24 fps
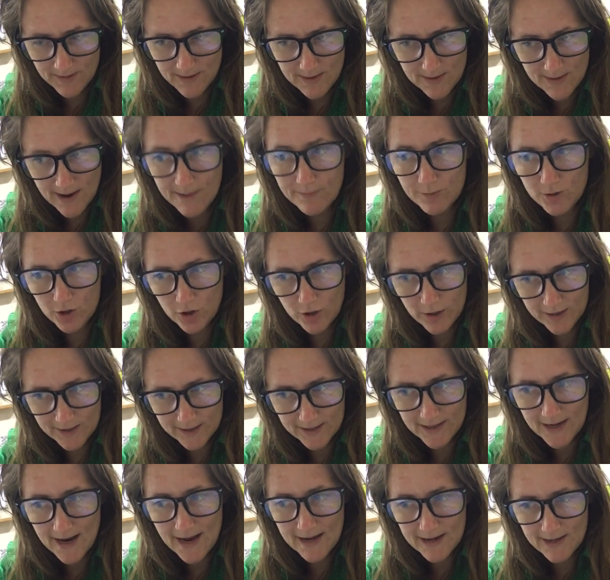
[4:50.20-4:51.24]
I'm sure it's
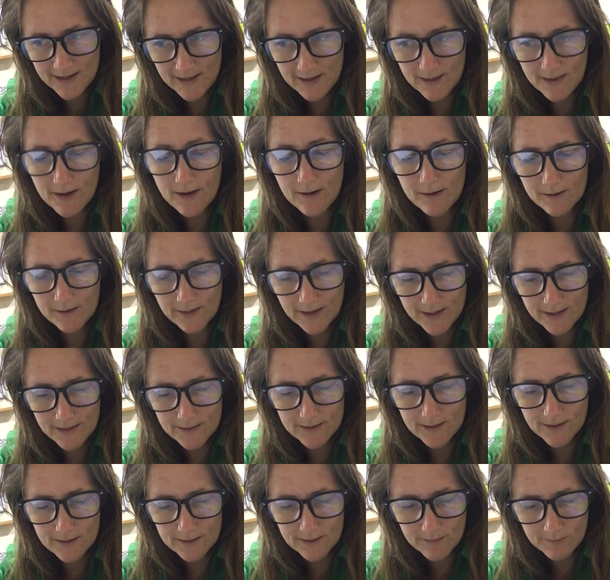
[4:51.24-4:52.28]
not in their, like,
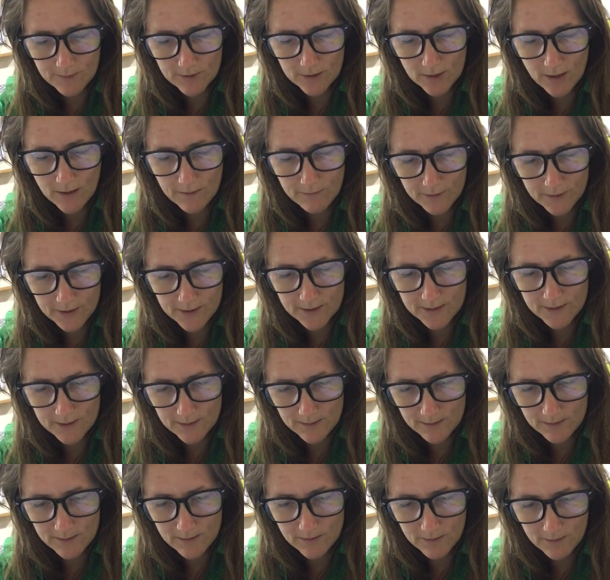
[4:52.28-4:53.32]
system softwares
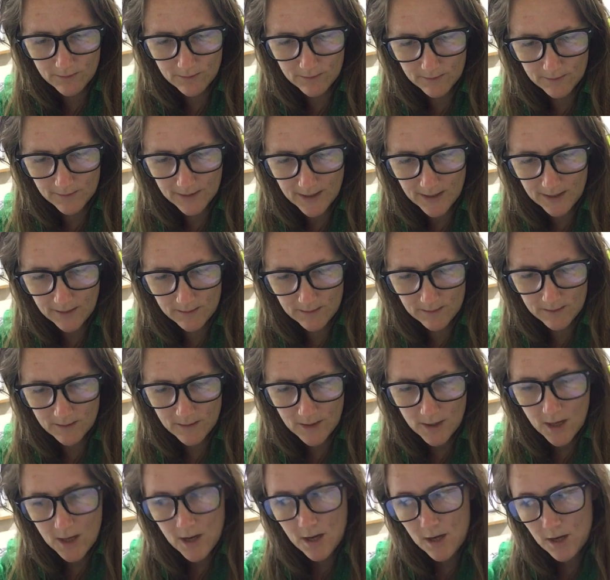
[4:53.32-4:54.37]
to, like,
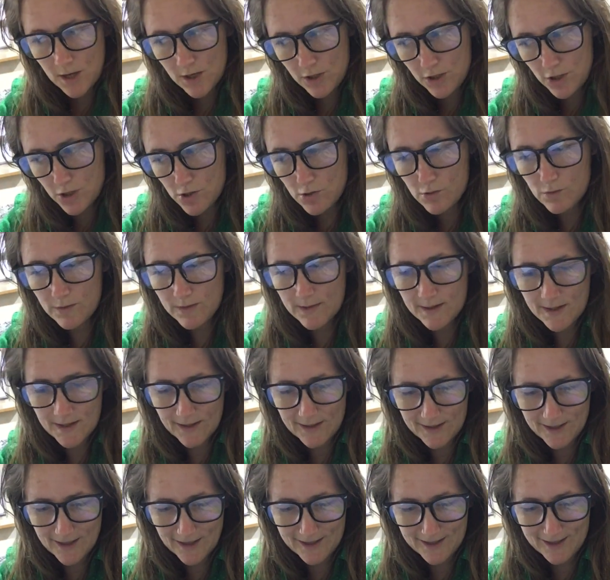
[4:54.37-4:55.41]
use the
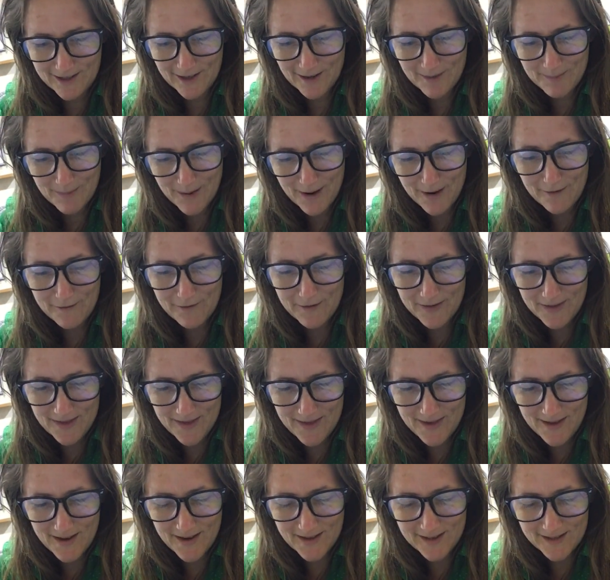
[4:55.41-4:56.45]
system of
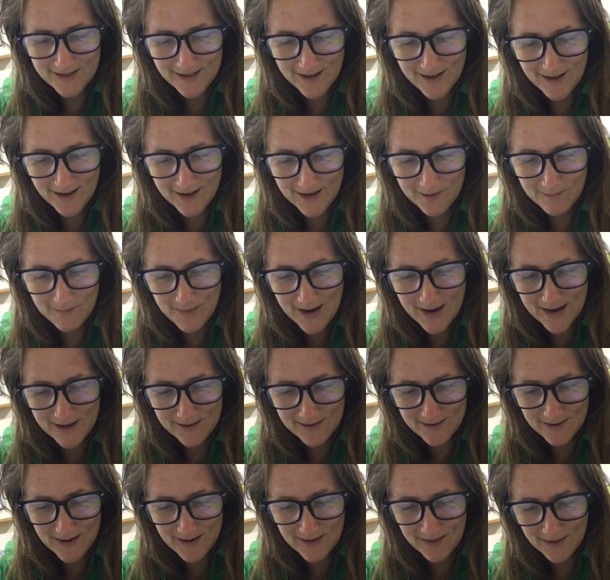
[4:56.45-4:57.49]
the incident
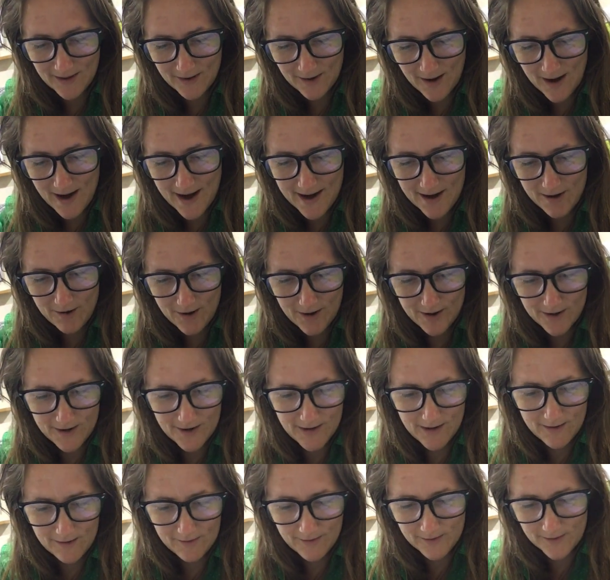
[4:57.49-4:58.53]
command in their
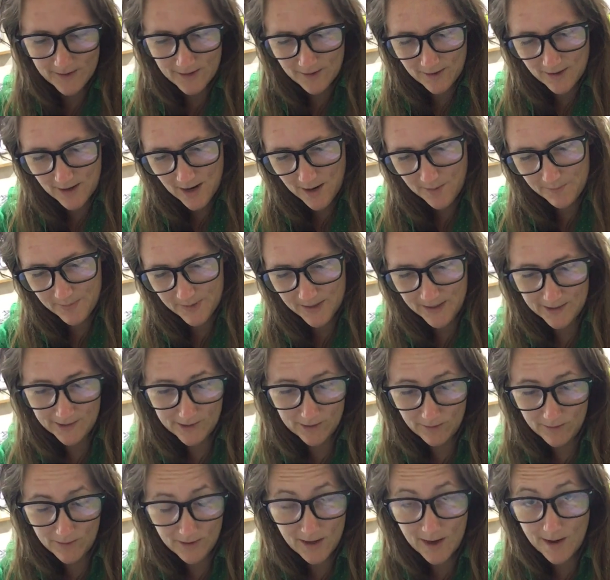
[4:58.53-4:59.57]
hierarchy or in their company, so
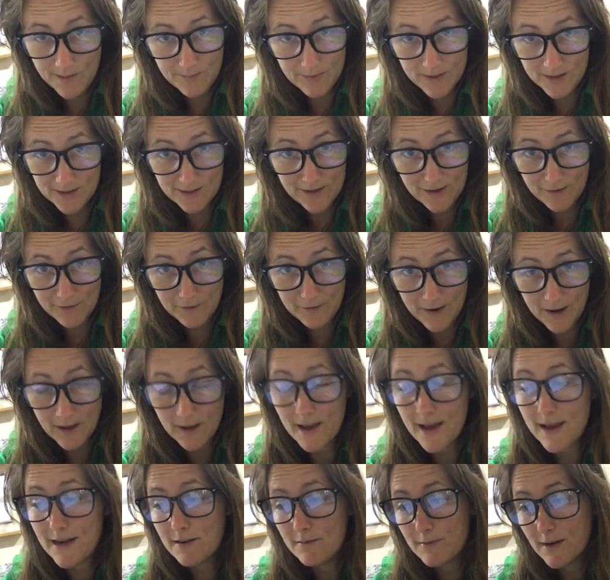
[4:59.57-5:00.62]
their company's gonna fail
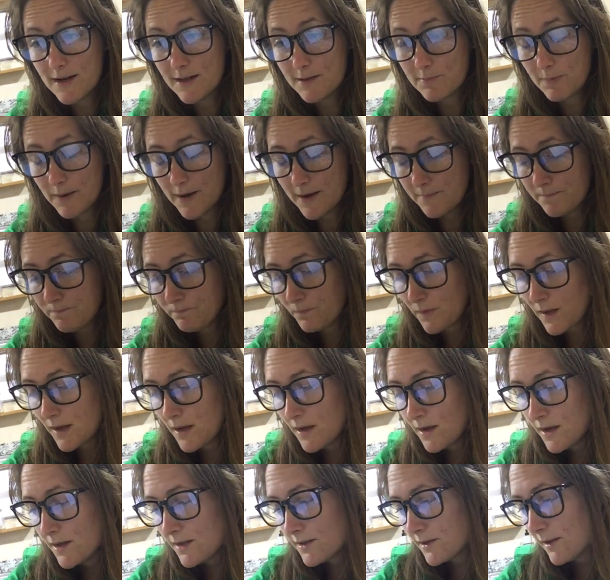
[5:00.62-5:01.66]
anyways. But
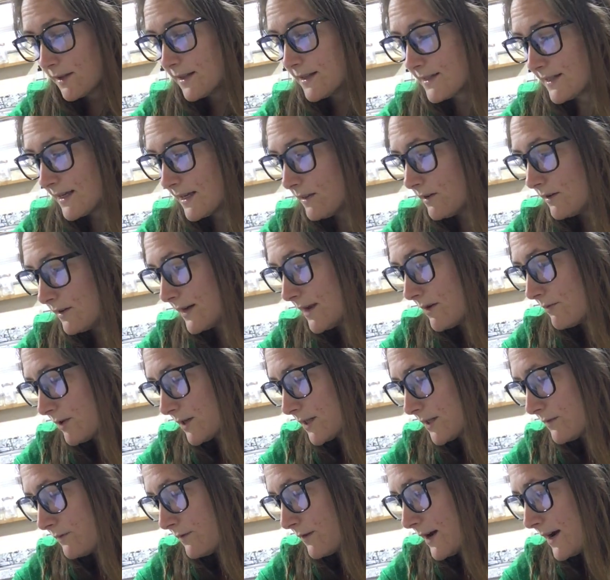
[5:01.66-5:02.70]
So let's say their
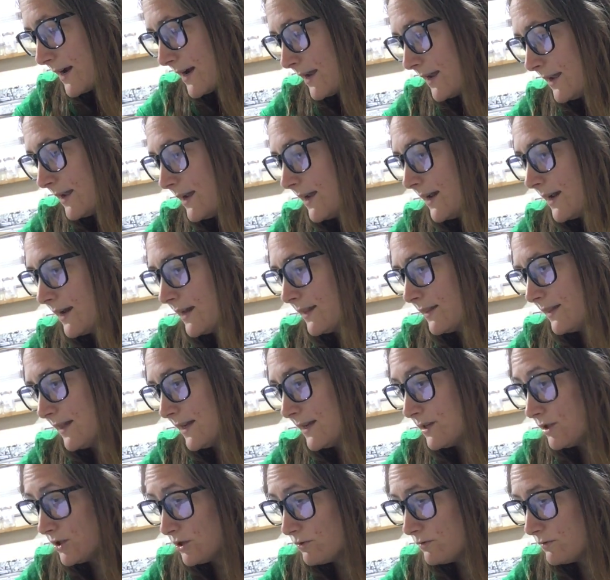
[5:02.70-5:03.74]
networks fry and they
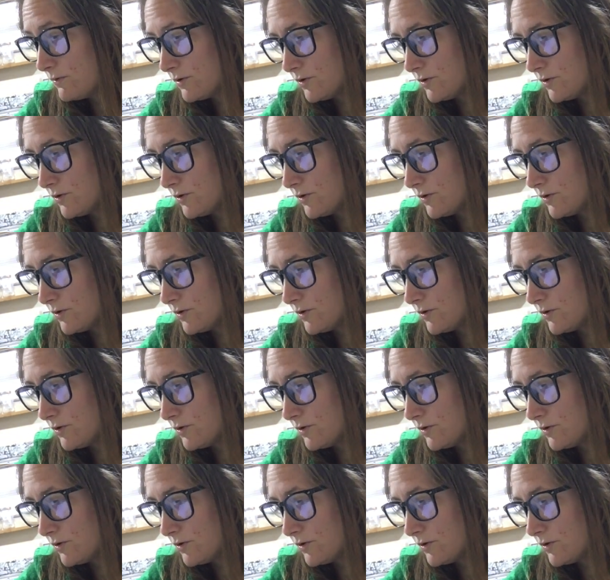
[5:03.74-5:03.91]
do